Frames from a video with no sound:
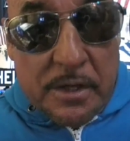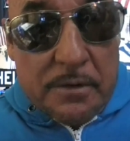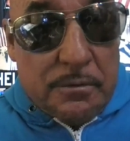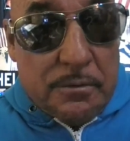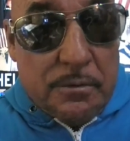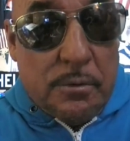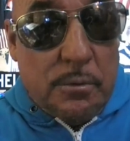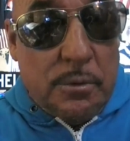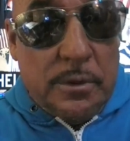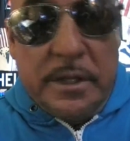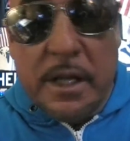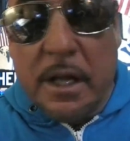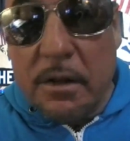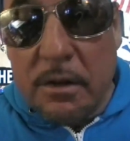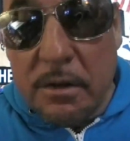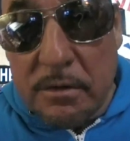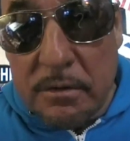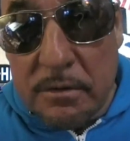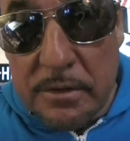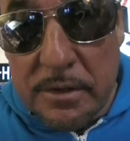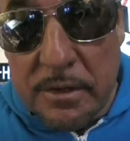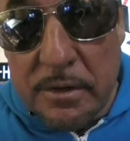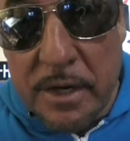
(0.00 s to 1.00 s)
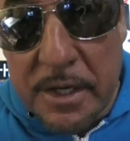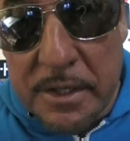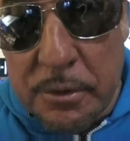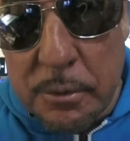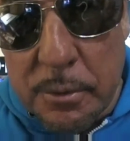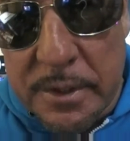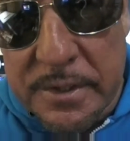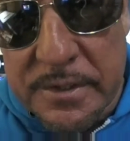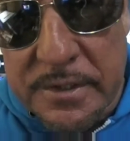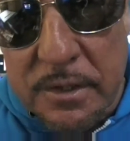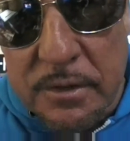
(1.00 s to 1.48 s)
I don't know what the hell, you know, I
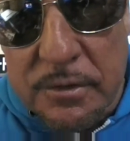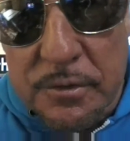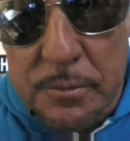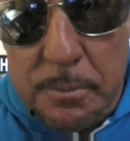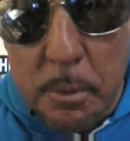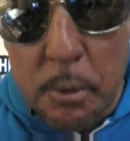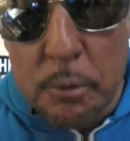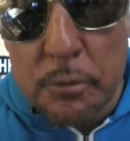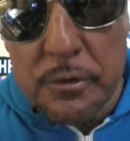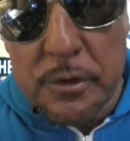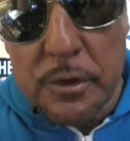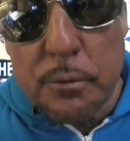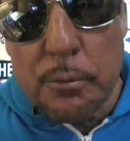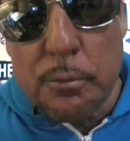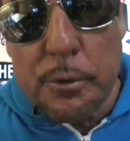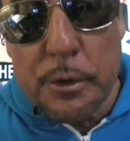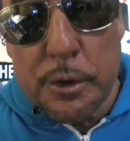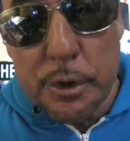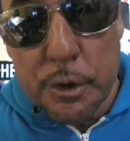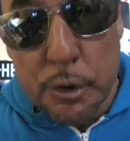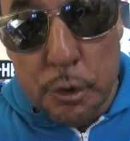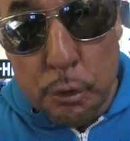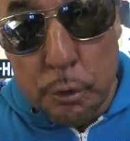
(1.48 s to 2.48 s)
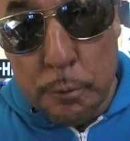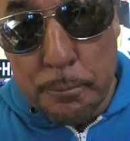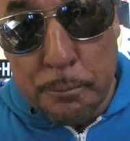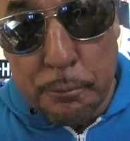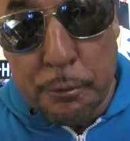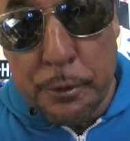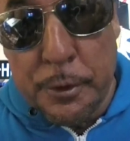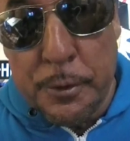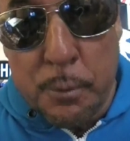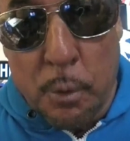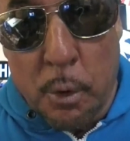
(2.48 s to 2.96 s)
know he sells supposedly a really good
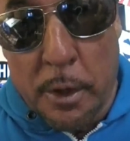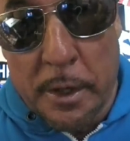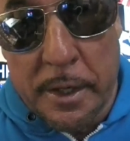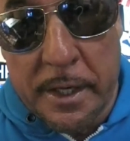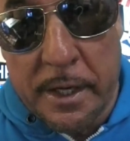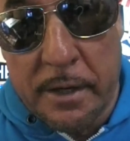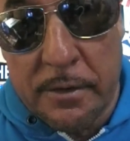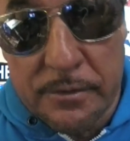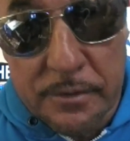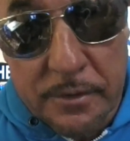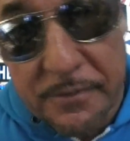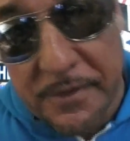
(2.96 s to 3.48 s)
pre-workout.